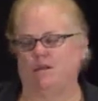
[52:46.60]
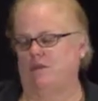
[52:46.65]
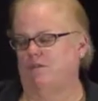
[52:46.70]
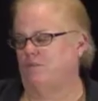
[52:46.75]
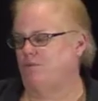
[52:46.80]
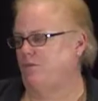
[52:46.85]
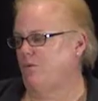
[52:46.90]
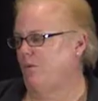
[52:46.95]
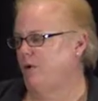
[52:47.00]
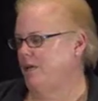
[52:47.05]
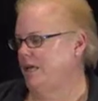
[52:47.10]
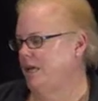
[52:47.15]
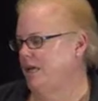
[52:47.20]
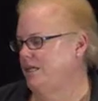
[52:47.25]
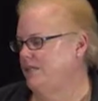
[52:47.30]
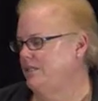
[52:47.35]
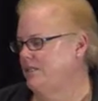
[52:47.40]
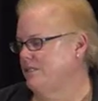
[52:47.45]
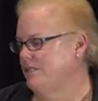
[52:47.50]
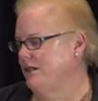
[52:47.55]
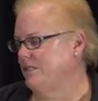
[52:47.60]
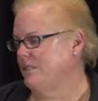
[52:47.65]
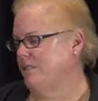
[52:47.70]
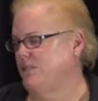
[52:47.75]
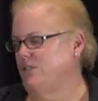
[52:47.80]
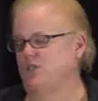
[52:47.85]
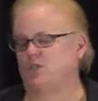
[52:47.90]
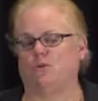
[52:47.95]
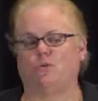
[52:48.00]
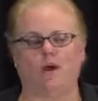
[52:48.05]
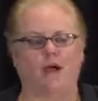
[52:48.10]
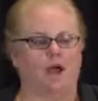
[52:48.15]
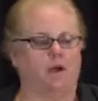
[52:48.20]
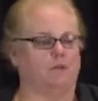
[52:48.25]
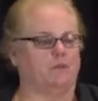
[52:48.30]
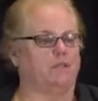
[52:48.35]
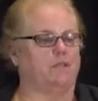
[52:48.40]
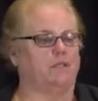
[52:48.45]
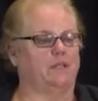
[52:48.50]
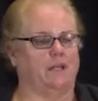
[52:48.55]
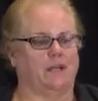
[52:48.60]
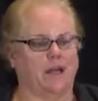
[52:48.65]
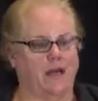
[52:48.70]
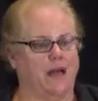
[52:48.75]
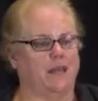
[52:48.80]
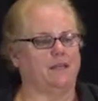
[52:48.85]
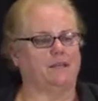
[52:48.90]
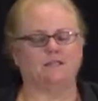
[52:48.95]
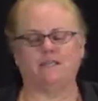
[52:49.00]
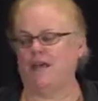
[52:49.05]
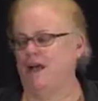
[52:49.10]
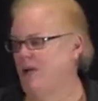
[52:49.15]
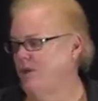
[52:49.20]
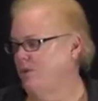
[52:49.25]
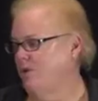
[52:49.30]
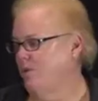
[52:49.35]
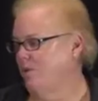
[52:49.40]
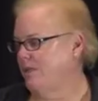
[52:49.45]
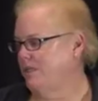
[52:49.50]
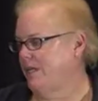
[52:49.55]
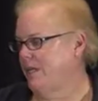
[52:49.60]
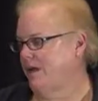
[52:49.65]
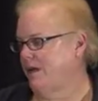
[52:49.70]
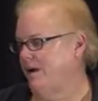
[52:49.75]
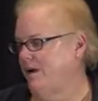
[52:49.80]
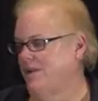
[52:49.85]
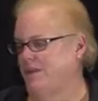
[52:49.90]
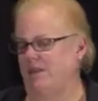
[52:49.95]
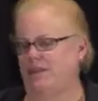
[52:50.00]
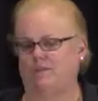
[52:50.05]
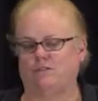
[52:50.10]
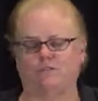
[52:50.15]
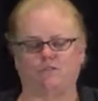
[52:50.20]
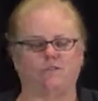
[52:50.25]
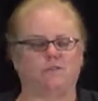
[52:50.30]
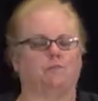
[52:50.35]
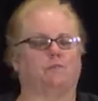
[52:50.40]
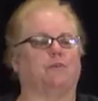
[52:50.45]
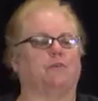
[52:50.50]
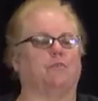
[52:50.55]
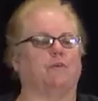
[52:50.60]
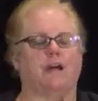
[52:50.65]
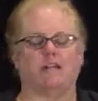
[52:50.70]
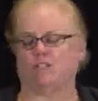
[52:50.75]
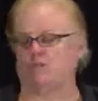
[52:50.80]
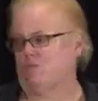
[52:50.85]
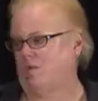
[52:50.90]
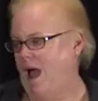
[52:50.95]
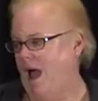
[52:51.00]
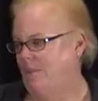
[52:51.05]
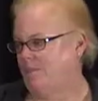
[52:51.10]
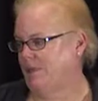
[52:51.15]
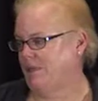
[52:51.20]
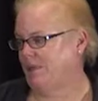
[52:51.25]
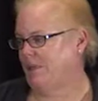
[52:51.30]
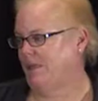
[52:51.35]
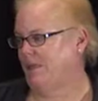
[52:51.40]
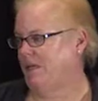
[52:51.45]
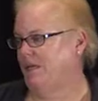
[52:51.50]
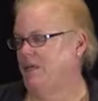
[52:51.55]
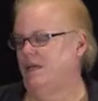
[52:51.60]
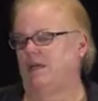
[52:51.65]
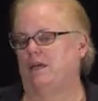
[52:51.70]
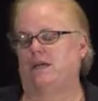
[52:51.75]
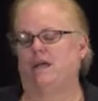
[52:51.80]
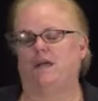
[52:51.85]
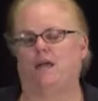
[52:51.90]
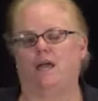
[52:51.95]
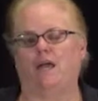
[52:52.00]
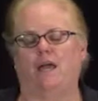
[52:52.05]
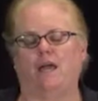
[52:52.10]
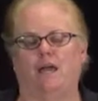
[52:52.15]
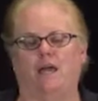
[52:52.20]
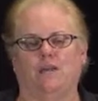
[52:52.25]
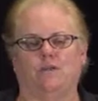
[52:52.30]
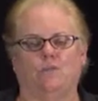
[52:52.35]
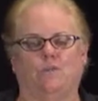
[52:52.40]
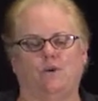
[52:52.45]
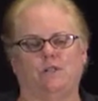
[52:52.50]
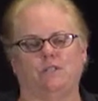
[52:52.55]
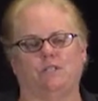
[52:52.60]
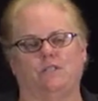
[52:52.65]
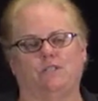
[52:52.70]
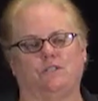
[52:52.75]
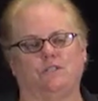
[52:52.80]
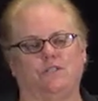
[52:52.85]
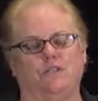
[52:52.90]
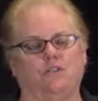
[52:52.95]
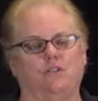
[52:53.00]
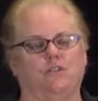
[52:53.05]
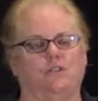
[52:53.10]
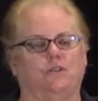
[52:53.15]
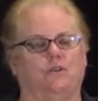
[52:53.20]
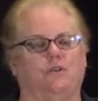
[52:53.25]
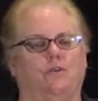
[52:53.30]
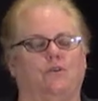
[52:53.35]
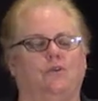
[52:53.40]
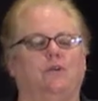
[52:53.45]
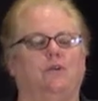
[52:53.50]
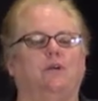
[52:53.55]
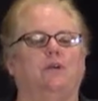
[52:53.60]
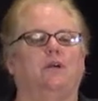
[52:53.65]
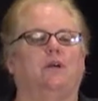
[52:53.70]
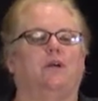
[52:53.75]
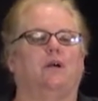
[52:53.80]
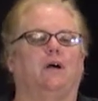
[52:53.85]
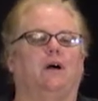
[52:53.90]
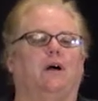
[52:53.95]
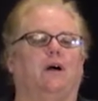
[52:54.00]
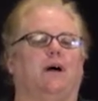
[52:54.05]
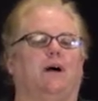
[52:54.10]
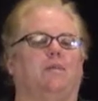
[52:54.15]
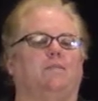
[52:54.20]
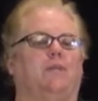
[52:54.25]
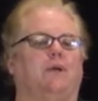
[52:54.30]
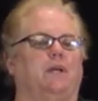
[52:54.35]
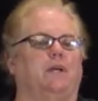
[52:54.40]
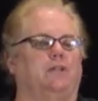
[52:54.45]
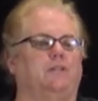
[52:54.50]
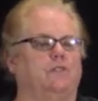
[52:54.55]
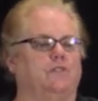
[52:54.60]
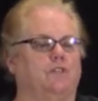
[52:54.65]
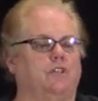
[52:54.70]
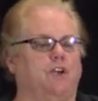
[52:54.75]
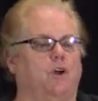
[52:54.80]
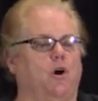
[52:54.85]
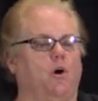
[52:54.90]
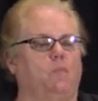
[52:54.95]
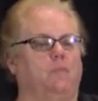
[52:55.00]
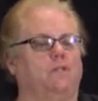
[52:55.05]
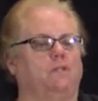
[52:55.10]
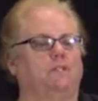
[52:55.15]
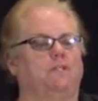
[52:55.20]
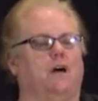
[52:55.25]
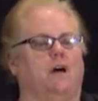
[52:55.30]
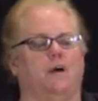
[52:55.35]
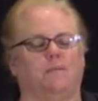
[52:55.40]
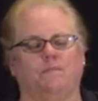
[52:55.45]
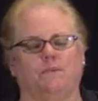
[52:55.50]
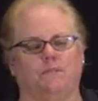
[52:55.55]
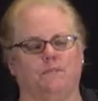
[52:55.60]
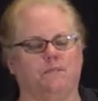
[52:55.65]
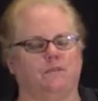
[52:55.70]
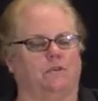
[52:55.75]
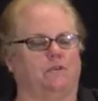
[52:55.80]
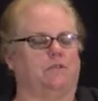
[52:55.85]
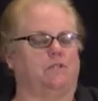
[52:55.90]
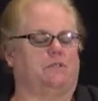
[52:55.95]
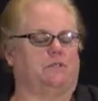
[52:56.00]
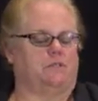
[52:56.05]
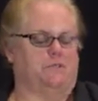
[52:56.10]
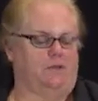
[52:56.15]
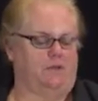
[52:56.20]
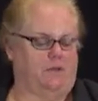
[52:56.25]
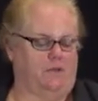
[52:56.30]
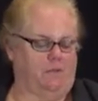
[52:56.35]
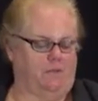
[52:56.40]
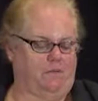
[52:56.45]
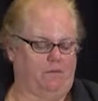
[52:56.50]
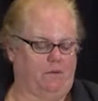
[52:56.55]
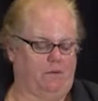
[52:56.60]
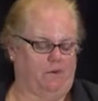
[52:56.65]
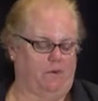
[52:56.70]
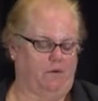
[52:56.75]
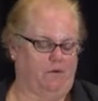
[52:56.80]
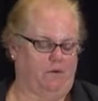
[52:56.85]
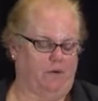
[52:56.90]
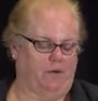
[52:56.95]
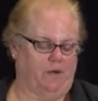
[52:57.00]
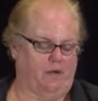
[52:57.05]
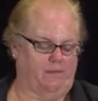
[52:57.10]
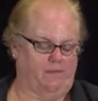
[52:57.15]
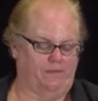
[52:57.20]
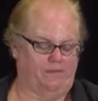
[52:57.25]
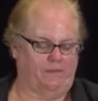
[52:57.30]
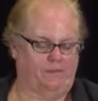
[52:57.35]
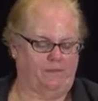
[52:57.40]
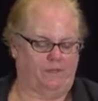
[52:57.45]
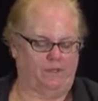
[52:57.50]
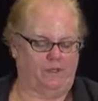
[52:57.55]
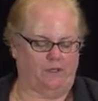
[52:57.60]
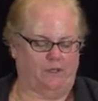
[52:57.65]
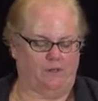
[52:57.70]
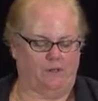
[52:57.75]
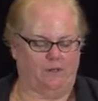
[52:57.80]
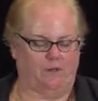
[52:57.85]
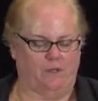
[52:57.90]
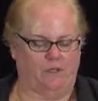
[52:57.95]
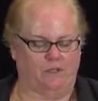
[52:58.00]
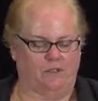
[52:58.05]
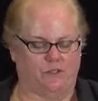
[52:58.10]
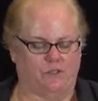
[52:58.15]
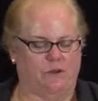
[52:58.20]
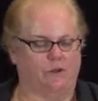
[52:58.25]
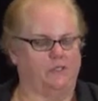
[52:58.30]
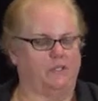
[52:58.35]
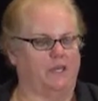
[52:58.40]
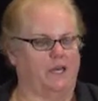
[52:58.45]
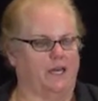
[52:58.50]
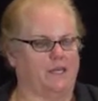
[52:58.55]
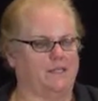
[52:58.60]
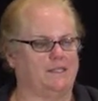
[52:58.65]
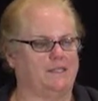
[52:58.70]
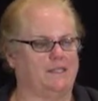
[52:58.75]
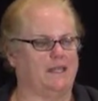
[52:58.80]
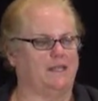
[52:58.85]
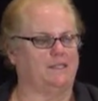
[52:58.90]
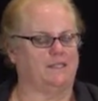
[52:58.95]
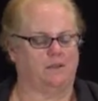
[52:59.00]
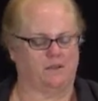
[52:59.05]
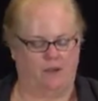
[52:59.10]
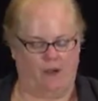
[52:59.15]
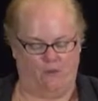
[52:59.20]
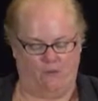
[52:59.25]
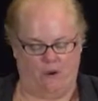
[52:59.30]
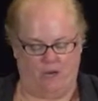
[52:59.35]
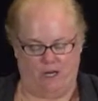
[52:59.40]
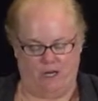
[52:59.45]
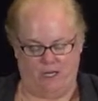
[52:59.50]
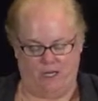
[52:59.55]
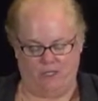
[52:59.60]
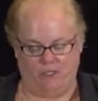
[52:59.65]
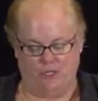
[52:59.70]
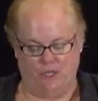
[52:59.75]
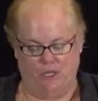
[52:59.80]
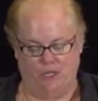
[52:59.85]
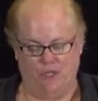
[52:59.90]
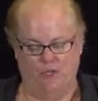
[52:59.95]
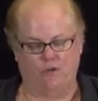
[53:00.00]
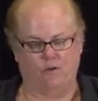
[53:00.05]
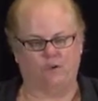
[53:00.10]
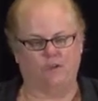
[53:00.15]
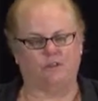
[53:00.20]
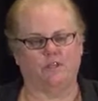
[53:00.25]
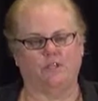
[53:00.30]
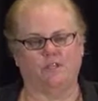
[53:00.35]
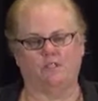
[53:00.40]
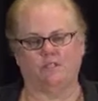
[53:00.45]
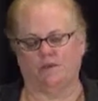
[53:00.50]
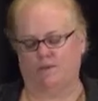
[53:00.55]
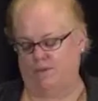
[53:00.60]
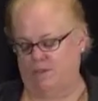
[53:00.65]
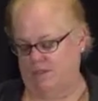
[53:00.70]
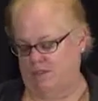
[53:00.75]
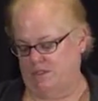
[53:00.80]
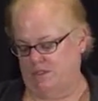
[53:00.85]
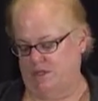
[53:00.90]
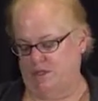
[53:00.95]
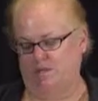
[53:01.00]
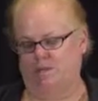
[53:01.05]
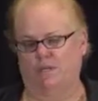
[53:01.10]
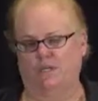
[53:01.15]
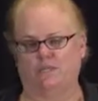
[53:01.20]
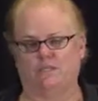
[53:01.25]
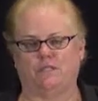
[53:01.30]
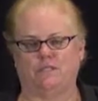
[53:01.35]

48 to 72 hours, and they kind of tell you what they are. They just progress rapidly. And once the tissue, it usually opens up, it starts, you can start to get a sense about what it is. You can think something's going to be a